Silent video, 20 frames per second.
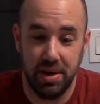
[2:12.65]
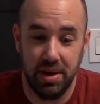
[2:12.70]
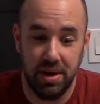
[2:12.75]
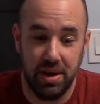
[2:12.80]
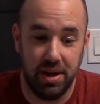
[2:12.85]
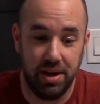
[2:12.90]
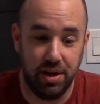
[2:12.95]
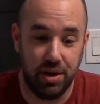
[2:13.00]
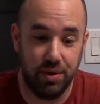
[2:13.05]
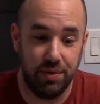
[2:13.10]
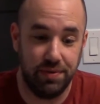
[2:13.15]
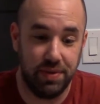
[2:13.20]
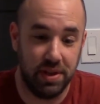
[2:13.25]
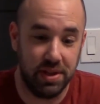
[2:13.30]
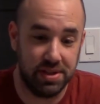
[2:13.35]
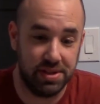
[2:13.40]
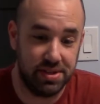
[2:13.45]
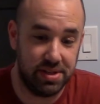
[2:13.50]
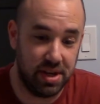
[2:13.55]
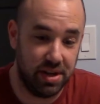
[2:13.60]
You know,
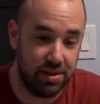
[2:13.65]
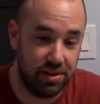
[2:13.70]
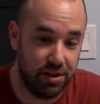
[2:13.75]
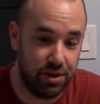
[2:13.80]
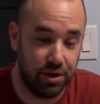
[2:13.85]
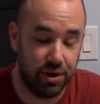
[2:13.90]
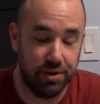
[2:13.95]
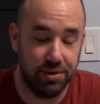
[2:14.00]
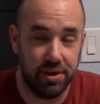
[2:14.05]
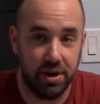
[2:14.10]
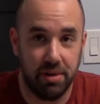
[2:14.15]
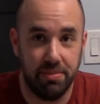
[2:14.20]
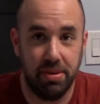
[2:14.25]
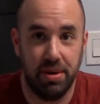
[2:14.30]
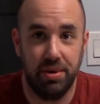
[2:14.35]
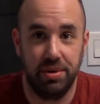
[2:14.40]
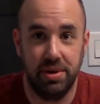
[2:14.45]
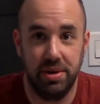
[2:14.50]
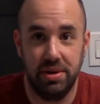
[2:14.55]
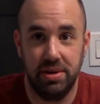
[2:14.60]
let's say their
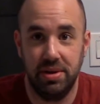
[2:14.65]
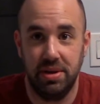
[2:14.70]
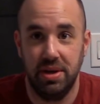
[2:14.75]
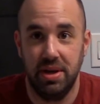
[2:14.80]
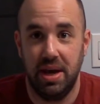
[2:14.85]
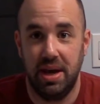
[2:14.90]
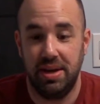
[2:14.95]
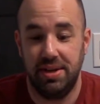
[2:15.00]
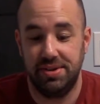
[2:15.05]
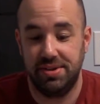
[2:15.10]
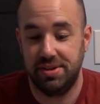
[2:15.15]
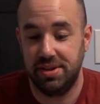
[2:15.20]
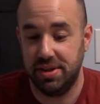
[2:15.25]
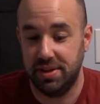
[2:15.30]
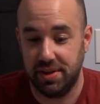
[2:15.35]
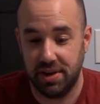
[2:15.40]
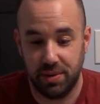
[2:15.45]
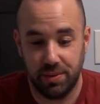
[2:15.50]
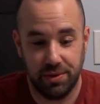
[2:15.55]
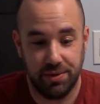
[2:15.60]
opponent is sitting
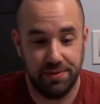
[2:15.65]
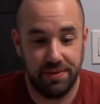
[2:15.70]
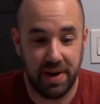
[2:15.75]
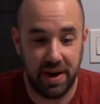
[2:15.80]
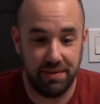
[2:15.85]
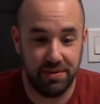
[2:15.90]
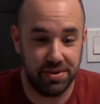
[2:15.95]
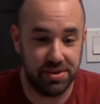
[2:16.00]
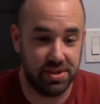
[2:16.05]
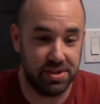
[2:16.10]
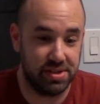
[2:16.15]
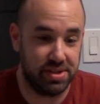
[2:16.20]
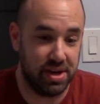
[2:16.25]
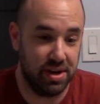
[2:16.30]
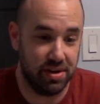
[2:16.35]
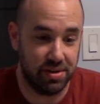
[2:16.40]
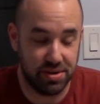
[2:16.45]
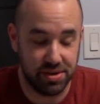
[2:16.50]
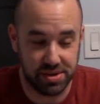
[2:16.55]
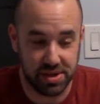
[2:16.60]
there with 5 or 6
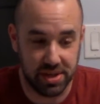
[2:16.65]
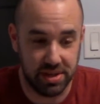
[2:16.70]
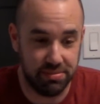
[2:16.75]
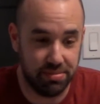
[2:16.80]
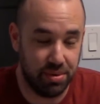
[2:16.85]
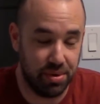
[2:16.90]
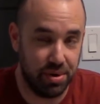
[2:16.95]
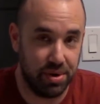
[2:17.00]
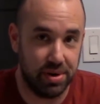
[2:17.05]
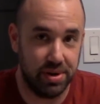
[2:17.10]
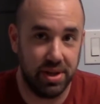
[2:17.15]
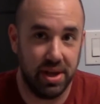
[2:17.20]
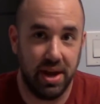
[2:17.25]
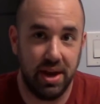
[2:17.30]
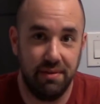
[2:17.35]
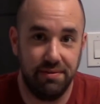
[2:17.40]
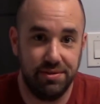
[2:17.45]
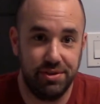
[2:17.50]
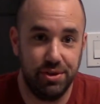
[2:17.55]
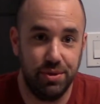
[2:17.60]
characters on the board, they
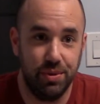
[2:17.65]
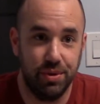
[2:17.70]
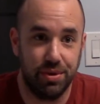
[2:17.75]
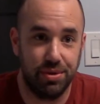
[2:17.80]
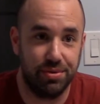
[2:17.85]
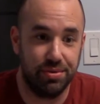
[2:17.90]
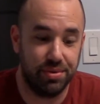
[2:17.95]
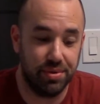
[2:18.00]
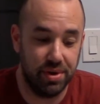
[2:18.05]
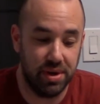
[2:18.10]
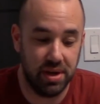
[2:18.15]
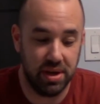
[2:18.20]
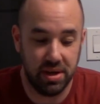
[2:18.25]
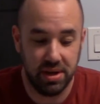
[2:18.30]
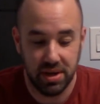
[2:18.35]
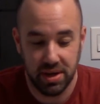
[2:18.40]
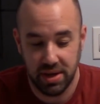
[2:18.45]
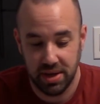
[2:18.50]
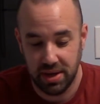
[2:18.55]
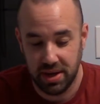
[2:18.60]
have 2 or 3,
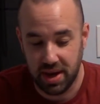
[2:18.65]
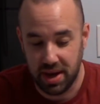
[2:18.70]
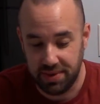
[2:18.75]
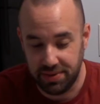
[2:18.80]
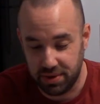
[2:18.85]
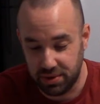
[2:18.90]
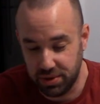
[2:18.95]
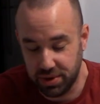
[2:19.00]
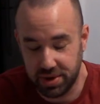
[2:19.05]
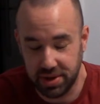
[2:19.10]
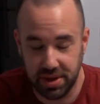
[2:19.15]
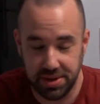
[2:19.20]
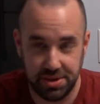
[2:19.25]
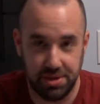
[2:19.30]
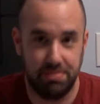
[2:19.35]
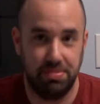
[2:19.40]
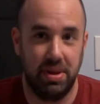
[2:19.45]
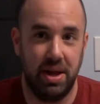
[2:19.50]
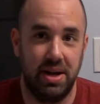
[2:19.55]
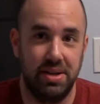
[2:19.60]
and they're looking at their
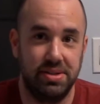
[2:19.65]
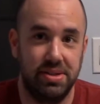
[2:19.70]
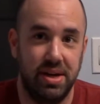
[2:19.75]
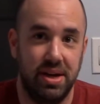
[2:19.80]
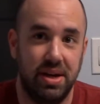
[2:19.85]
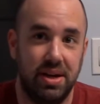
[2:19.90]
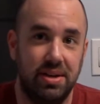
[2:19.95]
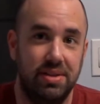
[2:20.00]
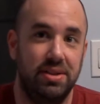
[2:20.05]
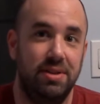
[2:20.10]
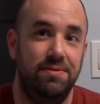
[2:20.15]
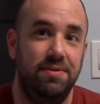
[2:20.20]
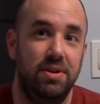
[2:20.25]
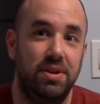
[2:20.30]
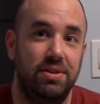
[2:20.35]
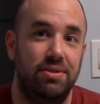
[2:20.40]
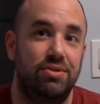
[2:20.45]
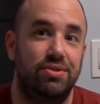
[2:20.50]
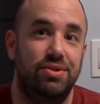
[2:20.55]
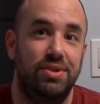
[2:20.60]
plot deck, and they feel
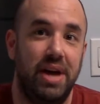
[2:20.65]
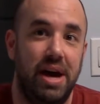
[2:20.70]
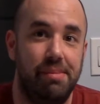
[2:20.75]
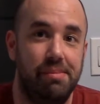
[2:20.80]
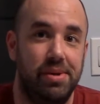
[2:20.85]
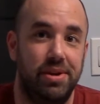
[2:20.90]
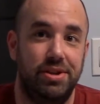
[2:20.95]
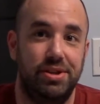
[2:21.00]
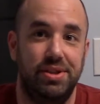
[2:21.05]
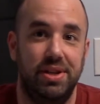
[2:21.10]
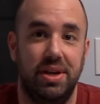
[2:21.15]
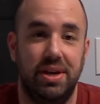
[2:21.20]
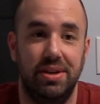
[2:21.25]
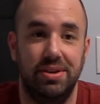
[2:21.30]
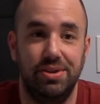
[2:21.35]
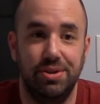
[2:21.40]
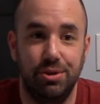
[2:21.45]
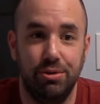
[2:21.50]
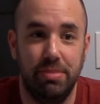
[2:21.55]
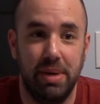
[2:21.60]
like there's not much they can
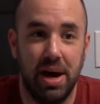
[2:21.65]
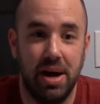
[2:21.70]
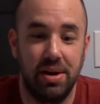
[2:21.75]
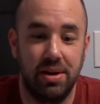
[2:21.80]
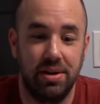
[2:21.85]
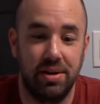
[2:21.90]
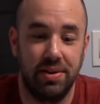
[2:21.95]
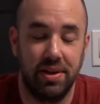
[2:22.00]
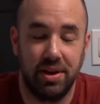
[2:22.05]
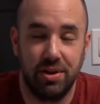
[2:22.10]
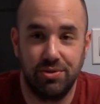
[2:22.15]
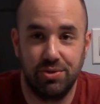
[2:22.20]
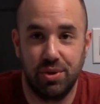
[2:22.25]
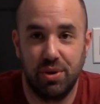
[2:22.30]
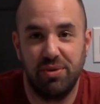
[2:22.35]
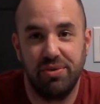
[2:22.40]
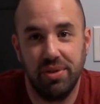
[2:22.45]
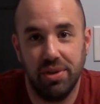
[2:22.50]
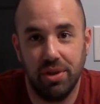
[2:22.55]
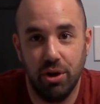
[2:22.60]
do about it, and they sort
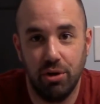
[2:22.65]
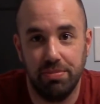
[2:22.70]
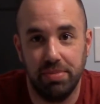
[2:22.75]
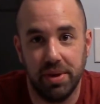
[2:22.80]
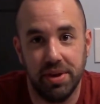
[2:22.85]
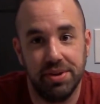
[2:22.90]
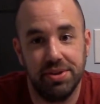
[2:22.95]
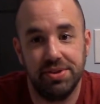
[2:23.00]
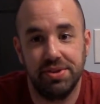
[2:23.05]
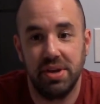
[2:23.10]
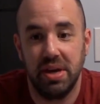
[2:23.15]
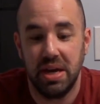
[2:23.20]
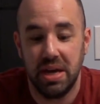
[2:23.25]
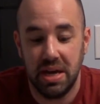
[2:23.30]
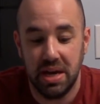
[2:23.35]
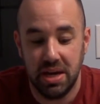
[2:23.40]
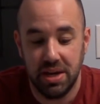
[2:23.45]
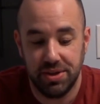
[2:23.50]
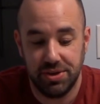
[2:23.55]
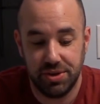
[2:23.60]
of feel hopeless.
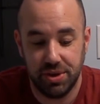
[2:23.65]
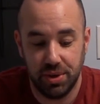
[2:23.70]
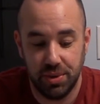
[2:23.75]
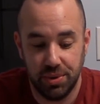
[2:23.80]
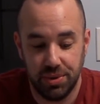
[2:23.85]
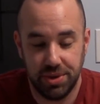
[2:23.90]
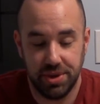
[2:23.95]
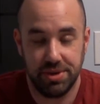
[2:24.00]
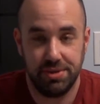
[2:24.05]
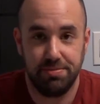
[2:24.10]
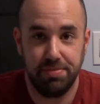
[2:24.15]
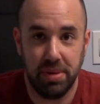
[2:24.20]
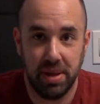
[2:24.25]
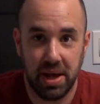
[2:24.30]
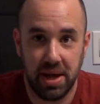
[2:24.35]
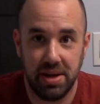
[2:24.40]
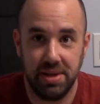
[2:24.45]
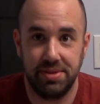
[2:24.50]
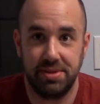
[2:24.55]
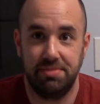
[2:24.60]
So this
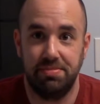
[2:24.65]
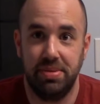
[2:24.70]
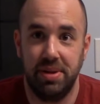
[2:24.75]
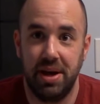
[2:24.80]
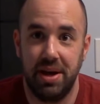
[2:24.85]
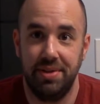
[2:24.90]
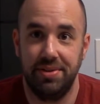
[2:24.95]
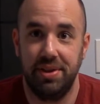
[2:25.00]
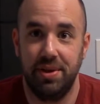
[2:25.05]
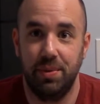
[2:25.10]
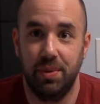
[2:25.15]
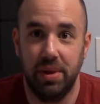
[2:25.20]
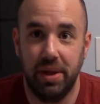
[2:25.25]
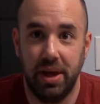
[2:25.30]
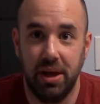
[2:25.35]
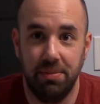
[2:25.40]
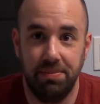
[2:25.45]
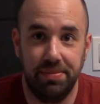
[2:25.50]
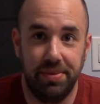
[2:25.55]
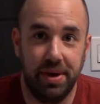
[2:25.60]
plot is a plot that will
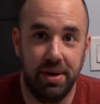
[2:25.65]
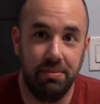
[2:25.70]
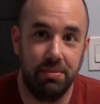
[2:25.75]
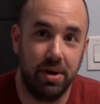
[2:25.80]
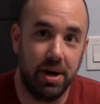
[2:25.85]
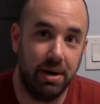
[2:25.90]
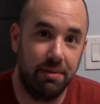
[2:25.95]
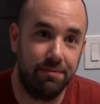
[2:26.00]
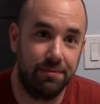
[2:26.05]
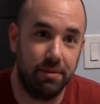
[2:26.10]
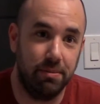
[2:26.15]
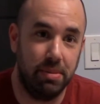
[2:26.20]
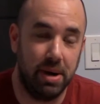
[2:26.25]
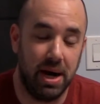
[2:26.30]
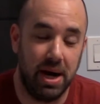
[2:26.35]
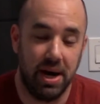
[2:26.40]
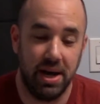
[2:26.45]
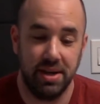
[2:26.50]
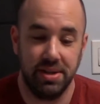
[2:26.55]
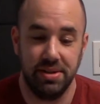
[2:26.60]
help them come from
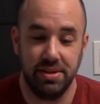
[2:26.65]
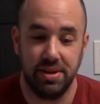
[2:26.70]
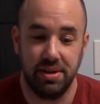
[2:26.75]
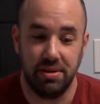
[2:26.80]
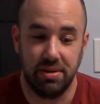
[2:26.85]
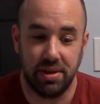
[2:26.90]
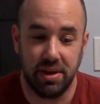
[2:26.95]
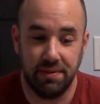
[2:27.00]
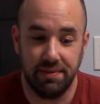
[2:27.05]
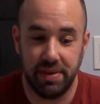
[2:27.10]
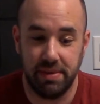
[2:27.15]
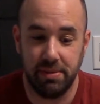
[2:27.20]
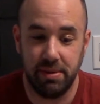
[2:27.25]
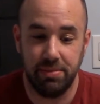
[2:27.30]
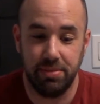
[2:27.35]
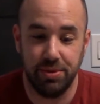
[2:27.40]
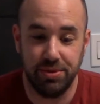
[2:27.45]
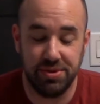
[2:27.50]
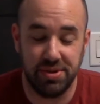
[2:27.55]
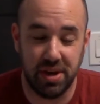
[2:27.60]
behind, it'll give them a
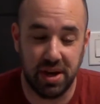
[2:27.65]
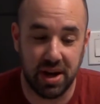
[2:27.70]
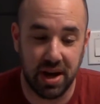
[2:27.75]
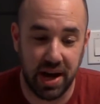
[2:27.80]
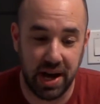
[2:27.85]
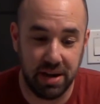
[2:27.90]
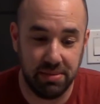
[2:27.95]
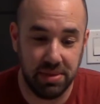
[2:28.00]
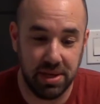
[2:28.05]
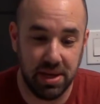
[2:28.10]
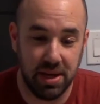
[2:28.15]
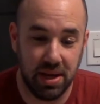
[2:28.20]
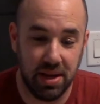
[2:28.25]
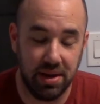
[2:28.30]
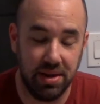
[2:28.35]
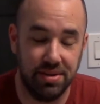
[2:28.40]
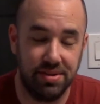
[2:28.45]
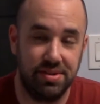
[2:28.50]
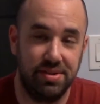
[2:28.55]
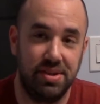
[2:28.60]
boost in economy, and it
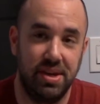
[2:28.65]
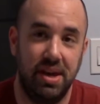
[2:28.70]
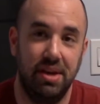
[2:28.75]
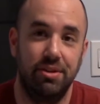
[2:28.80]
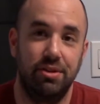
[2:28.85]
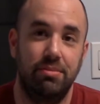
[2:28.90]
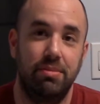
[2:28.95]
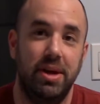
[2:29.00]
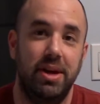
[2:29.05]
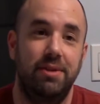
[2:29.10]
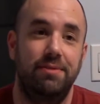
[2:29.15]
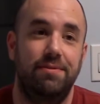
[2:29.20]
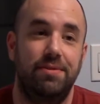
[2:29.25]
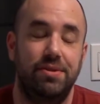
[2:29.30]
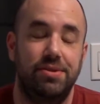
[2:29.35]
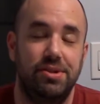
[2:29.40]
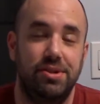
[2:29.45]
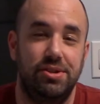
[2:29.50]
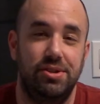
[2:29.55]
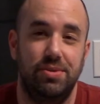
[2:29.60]
is tailor-made for
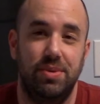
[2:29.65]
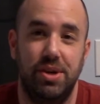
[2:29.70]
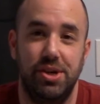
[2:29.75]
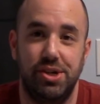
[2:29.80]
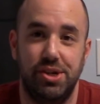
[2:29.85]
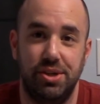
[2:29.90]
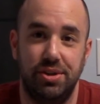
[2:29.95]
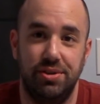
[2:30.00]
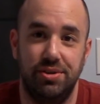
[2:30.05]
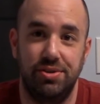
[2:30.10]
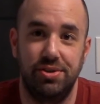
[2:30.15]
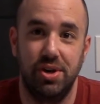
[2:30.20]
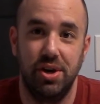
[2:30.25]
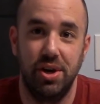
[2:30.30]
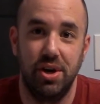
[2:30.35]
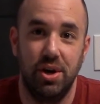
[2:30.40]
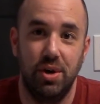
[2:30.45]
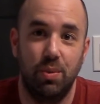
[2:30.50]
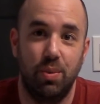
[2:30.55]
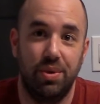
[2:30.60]
situations
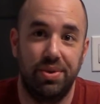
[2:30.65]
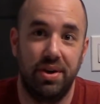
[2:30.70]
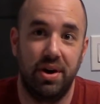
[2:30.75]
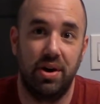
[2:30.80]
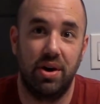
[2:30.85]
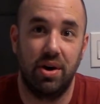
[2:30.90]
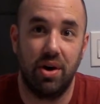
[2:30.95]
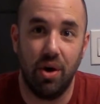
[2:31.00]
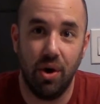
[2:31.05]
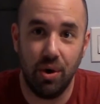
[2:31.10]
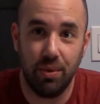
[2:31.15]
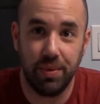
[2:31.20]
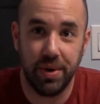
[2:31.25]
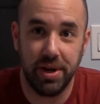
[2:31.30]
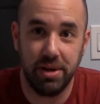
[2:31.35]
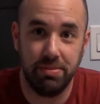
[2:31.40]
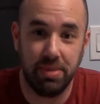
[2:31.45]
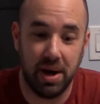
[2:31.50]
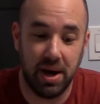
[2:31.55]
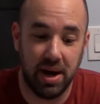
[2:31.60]
where they are already
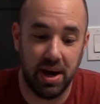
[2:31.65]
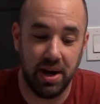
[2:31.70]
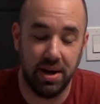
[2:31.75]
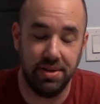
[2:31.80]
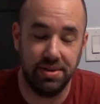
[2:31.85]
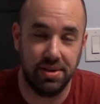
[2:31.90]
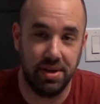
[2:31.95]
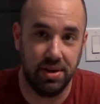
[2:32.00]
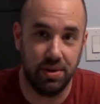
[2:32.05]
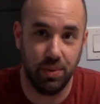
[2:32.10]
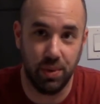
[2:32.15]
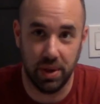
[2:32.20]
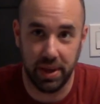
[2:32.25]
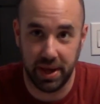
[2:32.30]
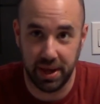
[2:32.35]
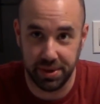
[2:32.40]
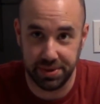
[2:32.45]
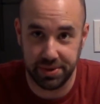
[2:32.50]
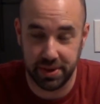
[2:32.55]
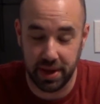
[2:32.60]
behind, and it will
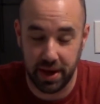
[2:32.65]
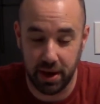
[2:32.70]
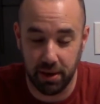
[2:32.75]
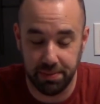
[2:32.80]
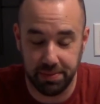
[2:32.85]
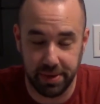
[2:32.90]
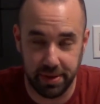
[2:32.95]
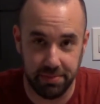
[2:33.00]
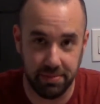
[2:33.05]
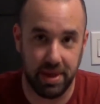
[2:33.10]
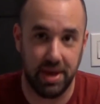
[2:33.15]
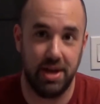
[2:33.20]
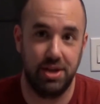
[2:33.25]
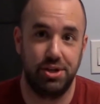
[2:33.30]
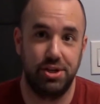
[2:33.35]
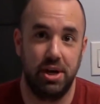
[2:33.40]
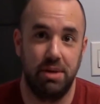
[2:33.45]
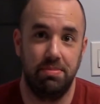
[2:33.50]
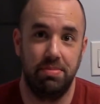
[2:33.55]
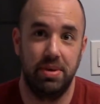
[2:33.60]
help them catch
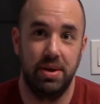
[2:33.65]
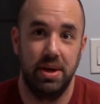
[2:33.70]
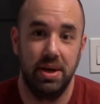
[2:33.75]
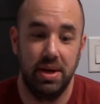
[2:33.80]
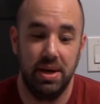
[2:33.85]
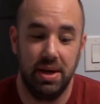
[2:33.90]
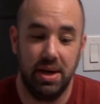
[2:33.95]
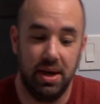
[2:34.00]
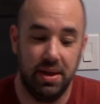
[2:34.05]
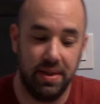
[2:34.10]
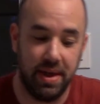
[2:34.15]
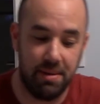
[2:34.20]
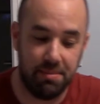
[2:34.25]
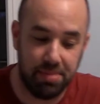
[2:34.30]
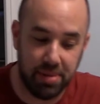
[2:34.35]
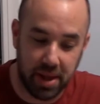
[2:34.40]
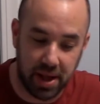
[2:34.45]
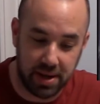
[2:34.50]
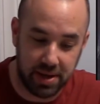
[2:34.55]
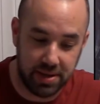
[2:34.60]
up. And that
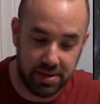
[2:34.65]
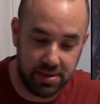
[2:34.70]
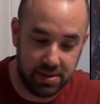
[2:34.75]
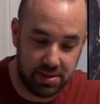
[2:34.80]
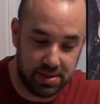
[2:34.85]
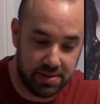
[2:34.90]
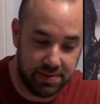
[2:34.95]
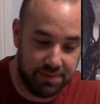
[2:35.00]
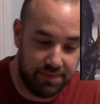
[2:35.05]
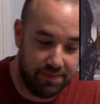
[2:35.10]
plot is